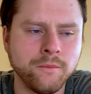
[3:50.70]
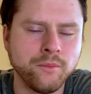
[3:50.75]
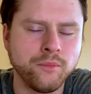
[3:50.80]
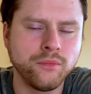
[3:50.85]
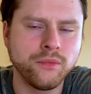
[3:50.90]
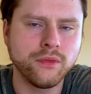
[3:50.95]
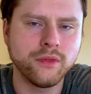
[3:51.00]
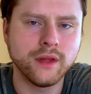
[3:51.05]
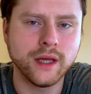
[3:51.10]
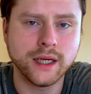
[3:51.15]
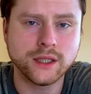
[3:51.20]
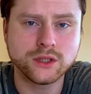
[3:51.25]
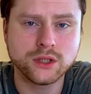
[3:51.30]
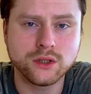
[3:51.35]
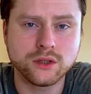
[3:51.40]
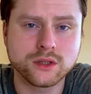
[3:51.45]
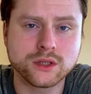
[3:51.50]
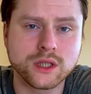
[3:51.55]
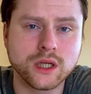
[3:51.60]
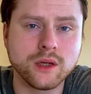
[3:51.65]
that
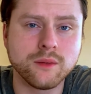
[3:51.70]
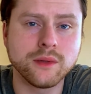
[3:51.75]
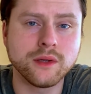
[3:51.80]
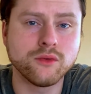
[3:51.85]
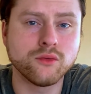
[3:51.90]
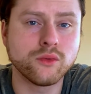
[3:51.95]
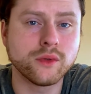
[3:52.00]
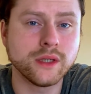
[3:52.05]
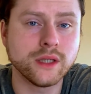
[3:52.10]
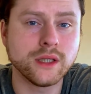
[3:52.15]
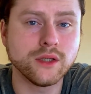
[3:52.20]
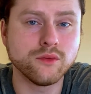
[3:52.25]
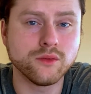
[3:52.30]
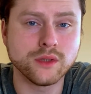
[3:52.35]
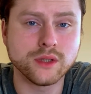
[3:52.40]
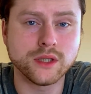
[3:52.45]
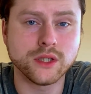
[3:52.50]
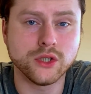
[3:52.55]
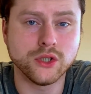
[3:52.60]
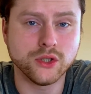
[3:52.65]
song's going to be really,
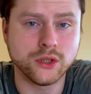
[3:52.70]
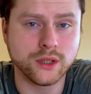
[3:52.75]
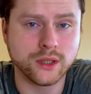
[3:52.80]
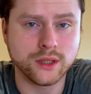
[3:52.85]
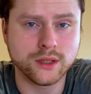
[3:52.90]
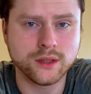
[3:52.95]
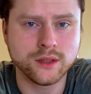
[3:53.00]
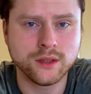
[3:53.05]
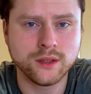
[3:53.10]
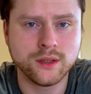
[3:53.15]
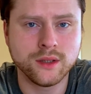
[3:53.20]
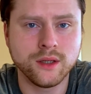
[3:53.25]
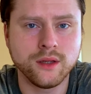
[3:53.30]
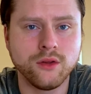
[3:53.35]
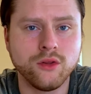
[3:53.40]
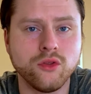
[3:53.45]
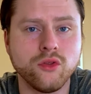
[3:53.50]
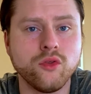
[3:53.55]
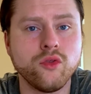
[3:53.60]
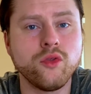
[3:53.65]
really good.
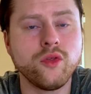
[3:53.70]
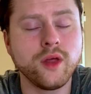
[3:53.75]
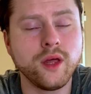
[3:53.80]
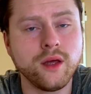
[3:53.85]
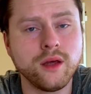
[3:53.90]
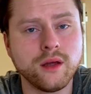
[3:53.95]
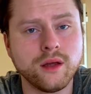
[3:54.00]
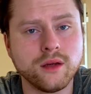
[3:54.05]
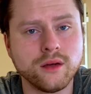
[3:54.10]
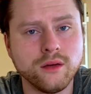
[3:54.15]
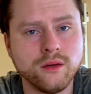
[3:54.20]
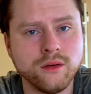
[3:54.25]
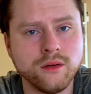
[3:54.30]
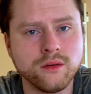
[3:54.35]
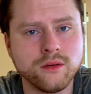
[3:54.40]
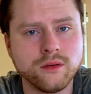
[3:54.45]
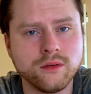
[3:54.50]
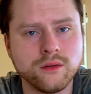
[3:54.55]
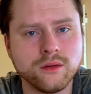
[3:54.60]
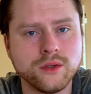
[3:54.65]
Then
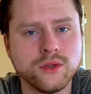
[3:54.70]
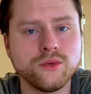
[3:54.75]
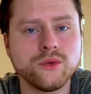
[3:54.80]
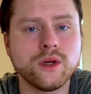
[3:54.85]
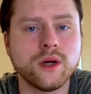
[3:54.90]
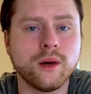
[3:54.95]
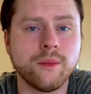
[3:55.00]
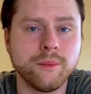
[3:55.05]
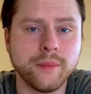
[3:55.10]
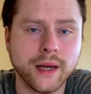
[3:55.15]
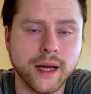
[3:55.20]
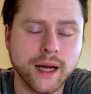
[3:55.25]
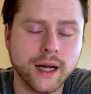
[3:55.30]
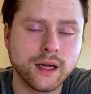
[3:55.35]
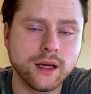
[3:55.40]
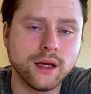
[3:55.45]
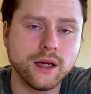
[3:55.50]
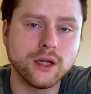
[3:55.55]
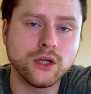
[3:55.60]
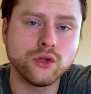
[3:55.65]
you come back
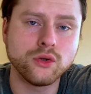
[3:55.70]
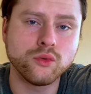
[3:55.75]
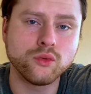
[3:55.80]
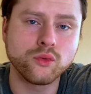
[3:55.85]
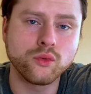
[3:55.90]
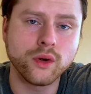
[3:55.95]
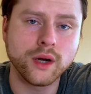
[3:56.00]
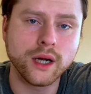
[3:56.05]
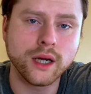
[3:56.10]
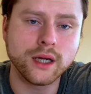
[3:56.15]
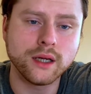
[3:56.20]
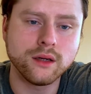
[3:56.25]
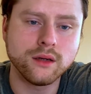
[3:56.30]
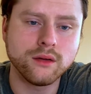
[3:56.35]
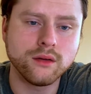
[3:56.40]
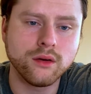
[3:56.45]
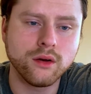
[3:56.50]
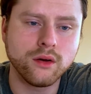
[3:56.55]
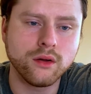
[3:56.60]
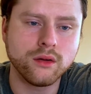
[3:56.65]
and you write
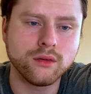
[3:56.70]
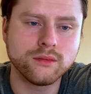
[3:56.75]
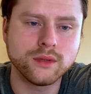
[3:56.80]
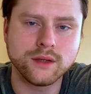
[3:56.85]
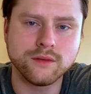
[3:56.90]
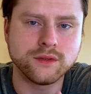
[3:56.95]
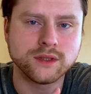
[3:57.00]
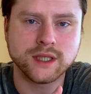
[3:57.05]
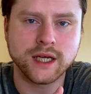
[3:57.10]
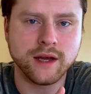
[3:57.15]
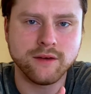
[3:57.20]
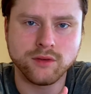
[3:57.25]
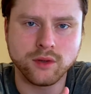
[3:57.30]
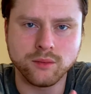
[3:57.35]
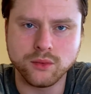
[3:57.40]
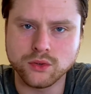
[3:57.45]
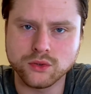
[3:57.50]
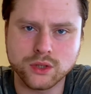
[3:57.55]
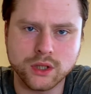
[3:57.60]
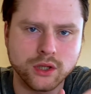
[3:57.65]
all, if it's heavy
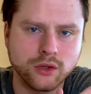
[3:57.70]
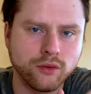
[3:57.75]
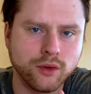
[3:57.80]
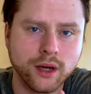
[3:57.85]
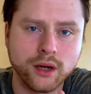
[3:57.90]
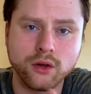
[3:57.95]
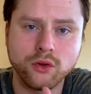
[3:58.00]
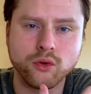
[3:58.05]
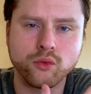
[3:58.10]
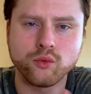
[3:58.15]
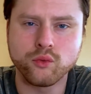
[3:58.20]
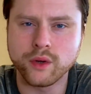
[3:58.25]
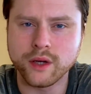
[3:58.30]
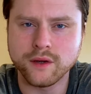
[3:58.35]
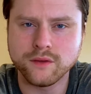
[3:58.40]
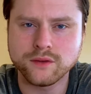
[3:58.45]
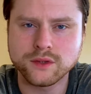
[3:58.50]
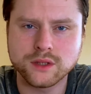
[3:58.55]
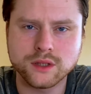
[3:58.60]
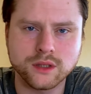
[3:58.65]
music, you write all the
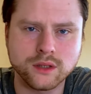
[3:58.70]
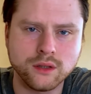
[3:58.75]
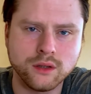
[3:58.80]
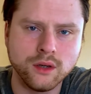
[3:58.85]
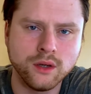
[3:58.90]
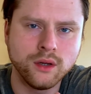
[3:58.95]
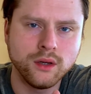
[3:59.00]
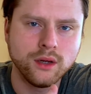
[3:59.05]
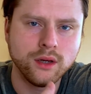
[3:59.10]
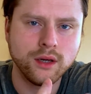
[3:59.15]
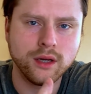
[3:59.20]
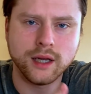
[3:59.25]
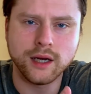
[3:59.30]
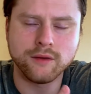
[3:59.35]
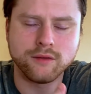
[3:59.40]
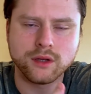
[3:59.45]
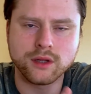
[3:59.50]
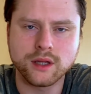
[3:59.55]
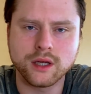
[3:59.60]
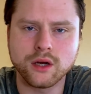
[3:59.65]
riffs and
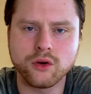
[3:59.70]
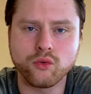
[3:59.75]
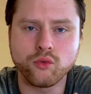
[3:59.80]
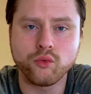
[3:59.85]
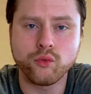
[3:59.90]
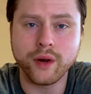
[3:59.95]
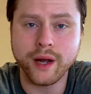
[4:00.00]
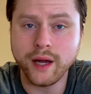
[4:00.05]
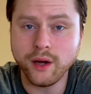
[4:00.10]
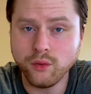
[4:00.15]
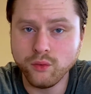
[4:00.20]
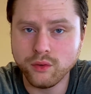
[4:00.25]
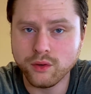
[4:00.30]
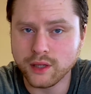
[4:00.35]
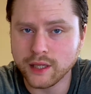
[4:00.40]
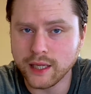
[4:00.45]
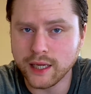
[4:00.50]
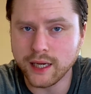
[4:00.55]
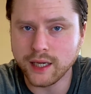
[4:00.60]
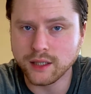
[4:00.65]
everything around
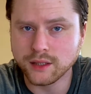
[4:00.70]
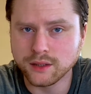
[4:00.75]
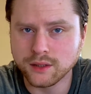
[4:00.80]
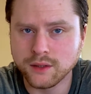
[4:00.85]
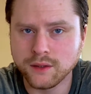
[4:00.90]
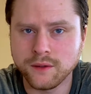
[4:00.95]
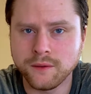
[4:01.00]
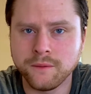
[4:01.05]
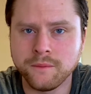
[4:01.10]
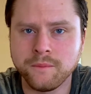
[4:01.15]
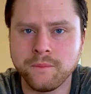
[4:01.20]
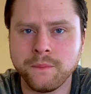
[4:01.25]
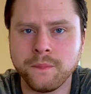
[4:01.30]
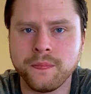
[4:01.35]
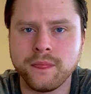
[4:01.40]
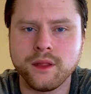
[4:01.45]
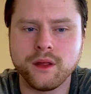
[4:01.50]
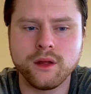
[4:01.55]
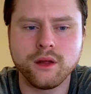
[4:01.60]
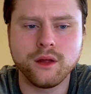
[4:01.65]
that.
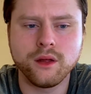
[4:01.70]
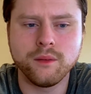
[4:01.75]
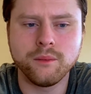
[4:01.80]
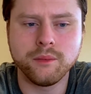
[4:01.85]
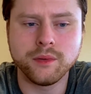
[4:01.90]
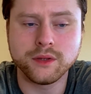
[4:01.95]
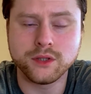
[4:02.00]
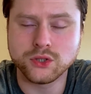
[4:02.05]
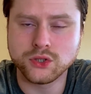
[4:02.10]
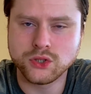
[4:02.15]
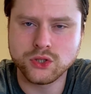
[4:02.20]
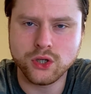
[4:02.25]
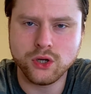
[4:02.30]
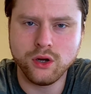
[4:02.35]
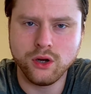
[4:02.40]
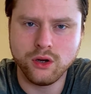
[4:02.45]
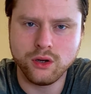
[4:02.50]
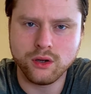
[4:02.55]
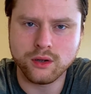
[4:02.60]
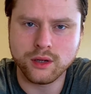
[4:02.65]
But the
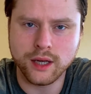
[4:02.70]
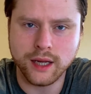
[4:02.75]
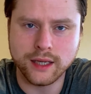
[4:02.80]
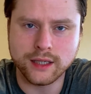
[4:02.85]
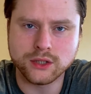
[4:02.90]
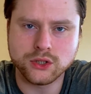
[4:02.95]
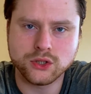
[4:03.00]
song at its